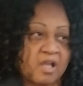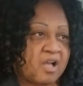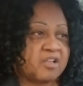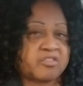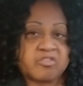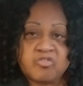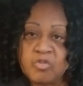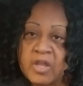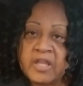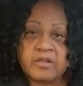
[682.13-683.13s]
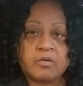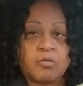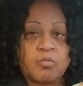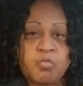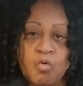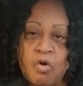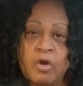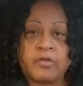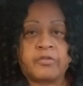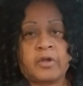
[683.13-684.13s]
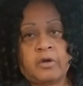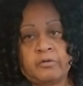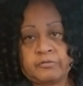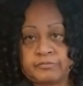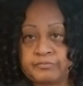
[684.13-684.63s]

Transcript: A straight war zone.